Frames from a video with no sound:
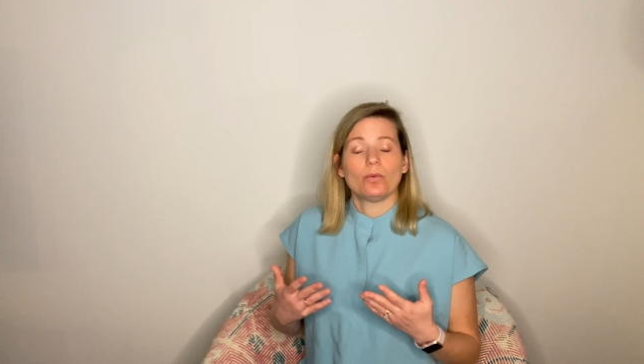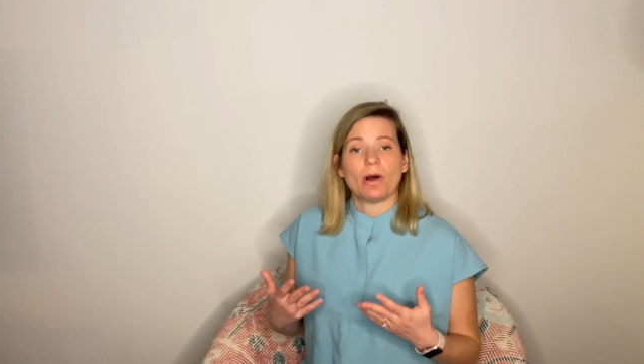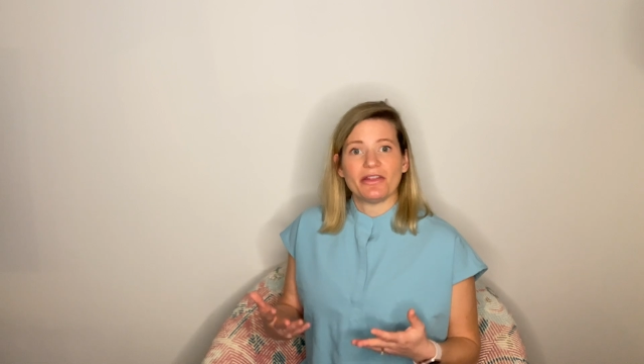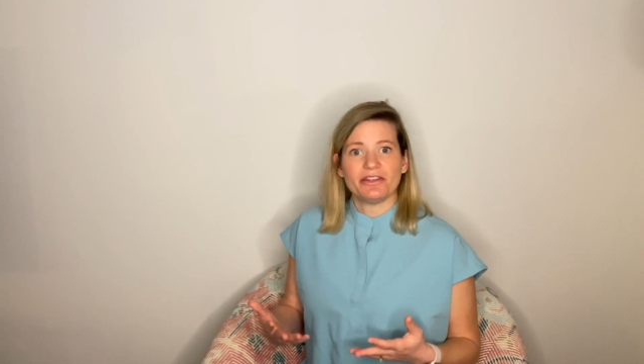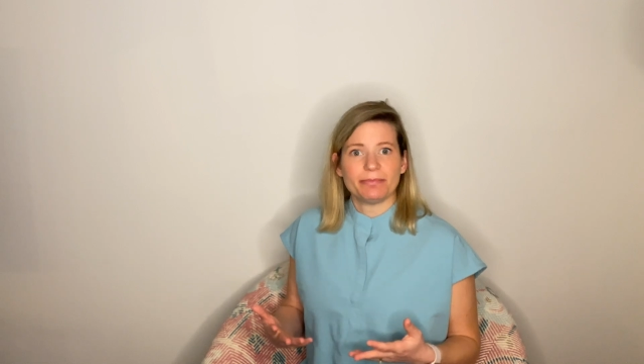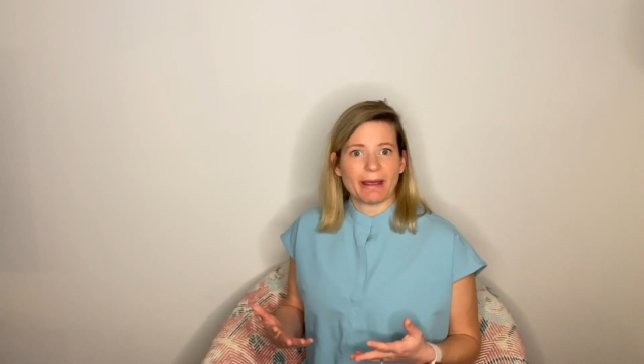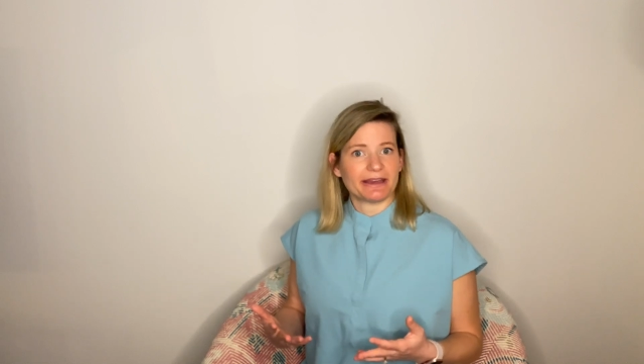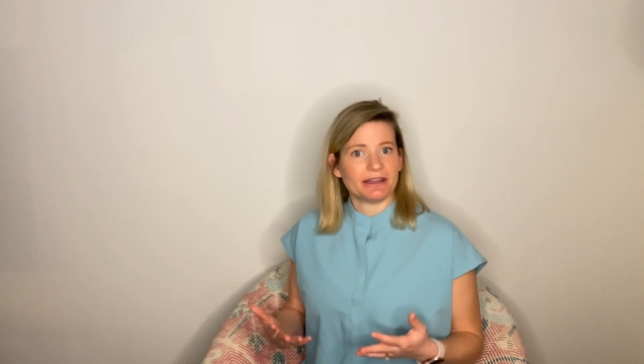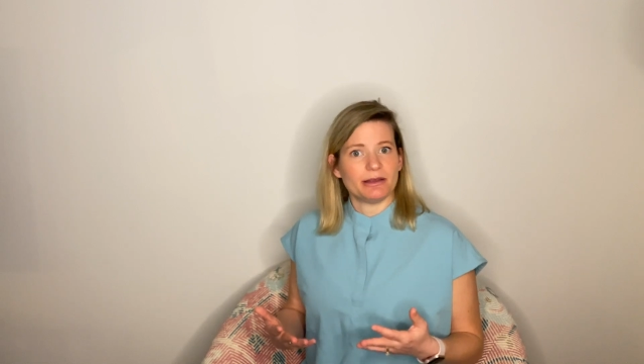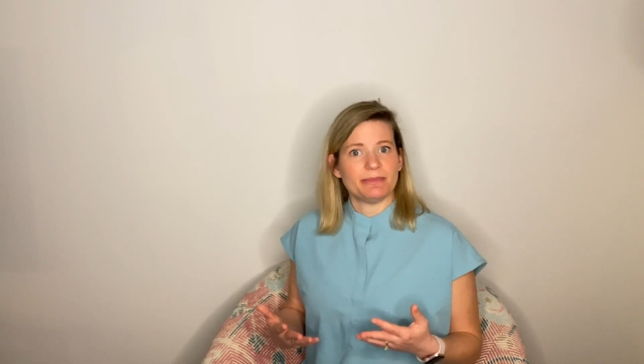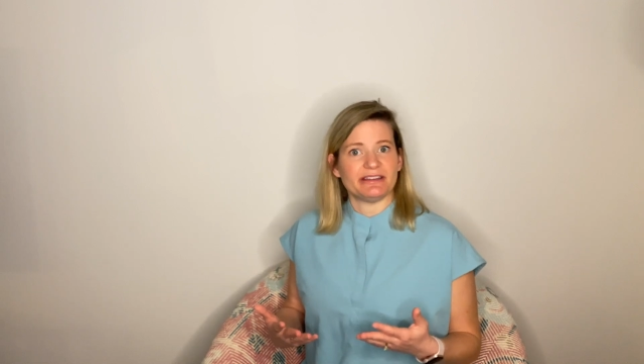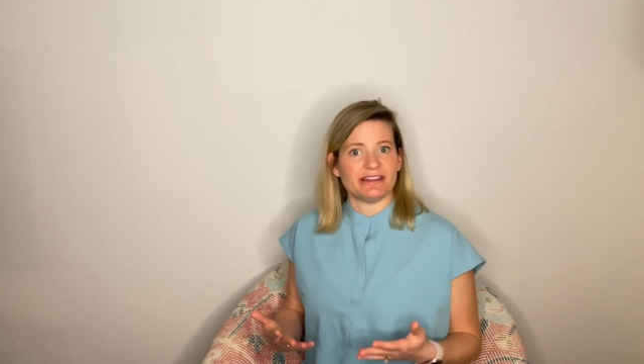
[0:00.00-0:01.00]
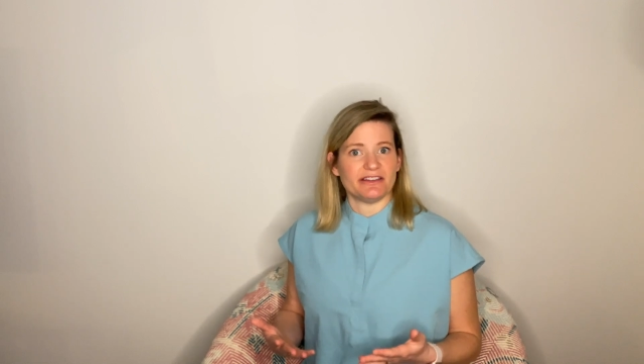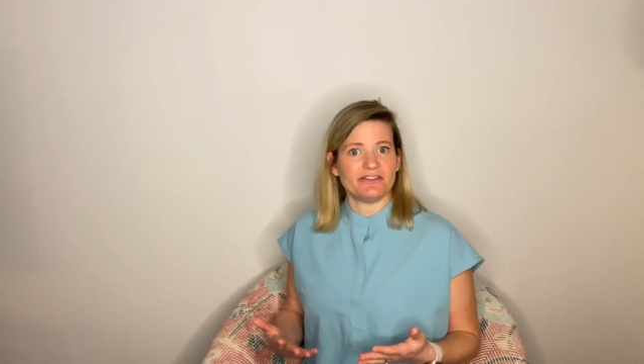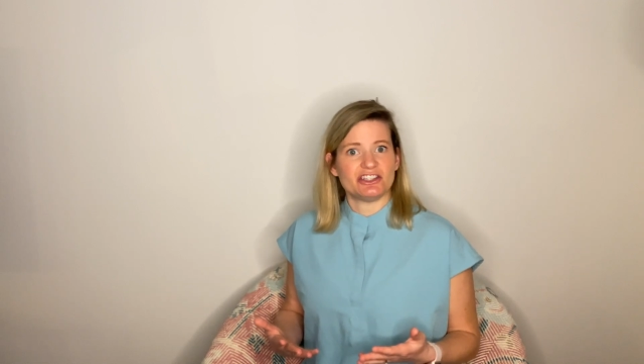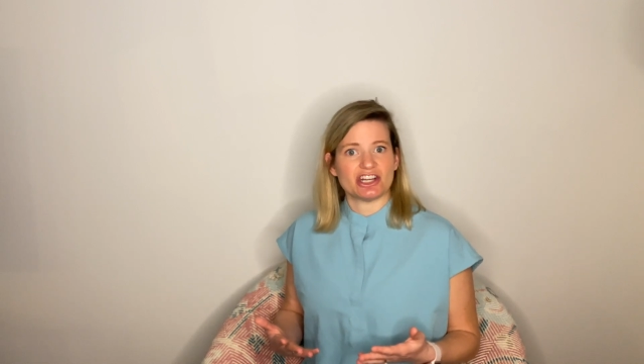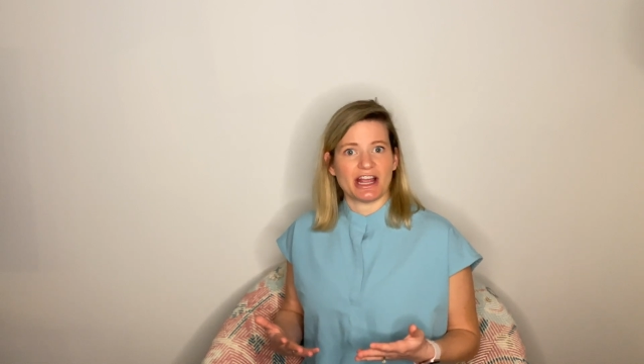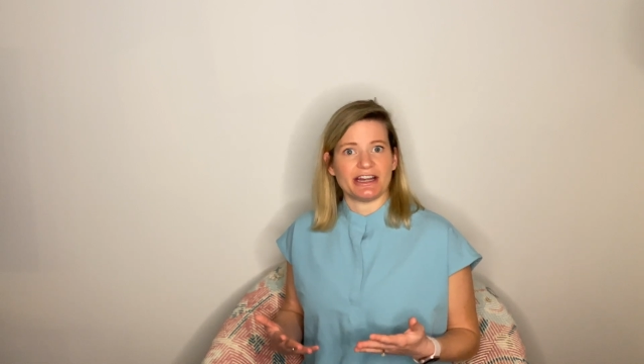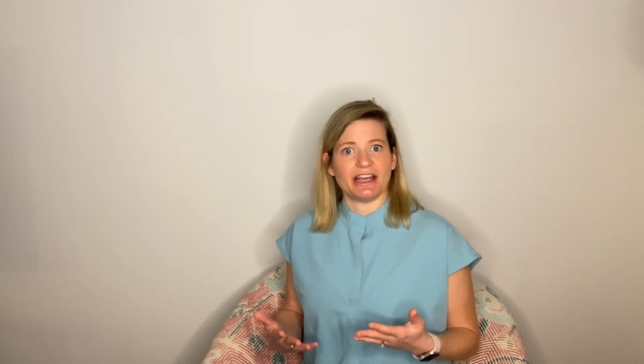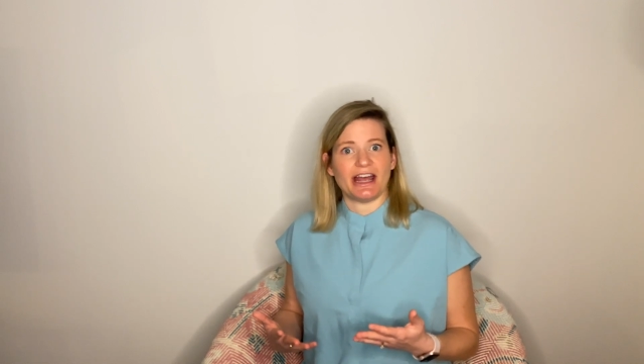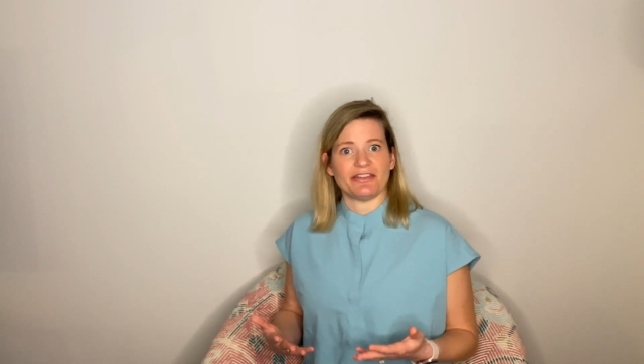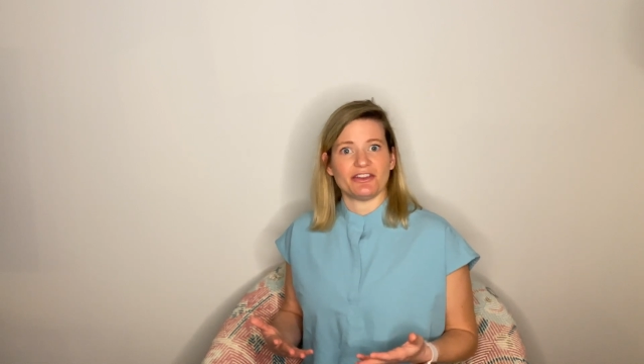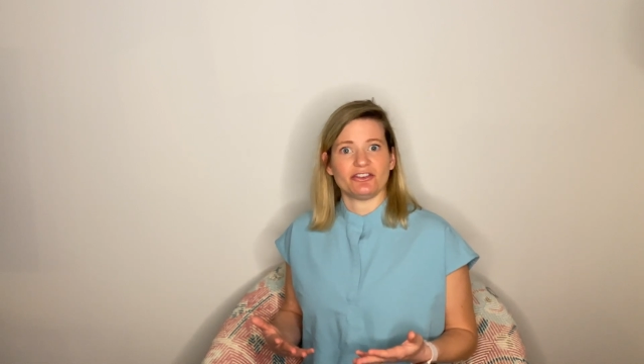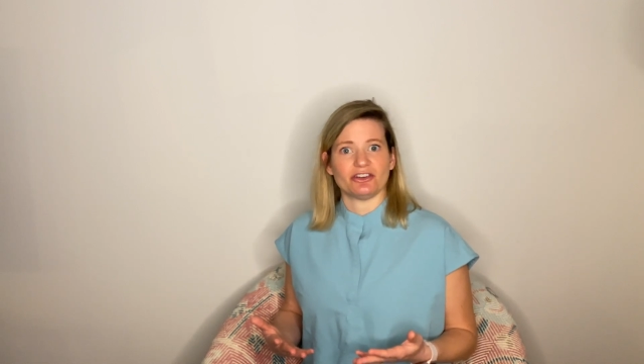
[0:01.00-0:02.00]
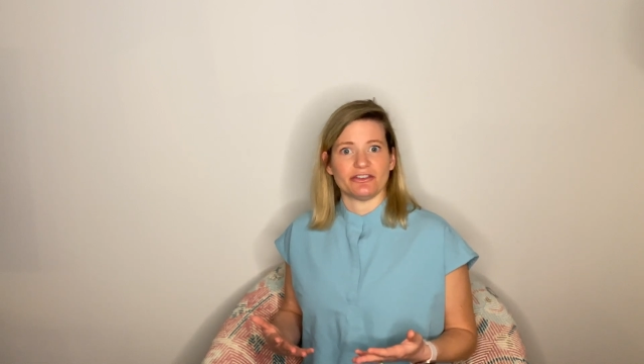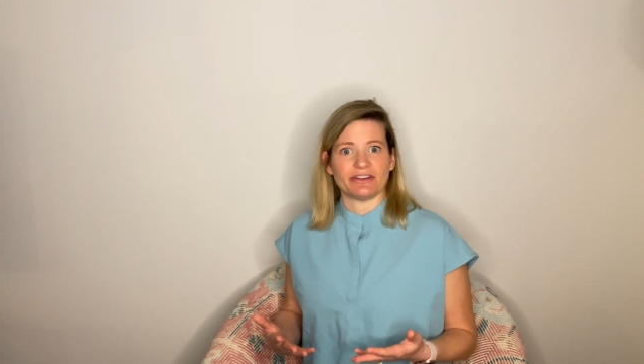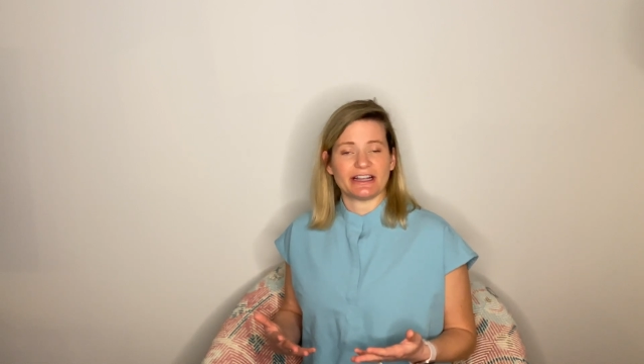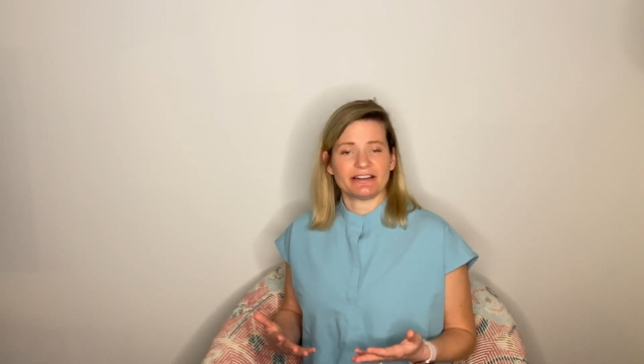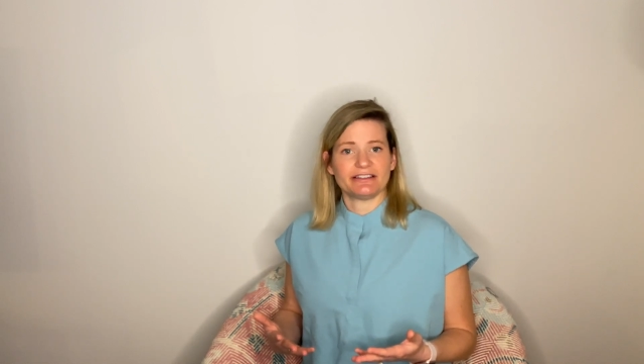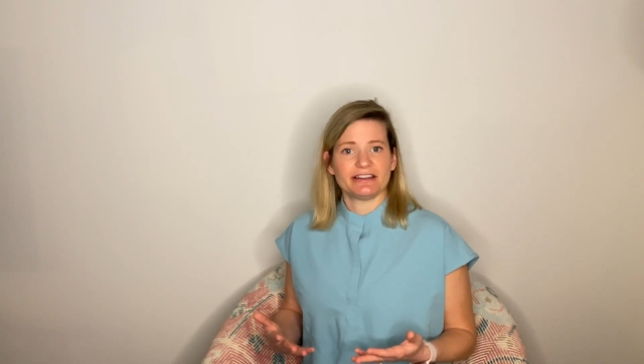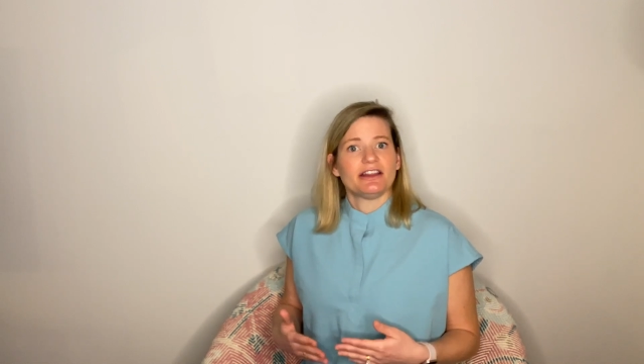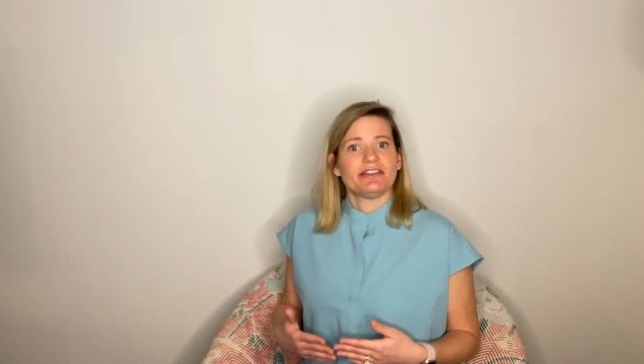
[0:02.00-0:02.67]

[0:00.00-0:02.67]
While the speculum is in the vagina at the cervix,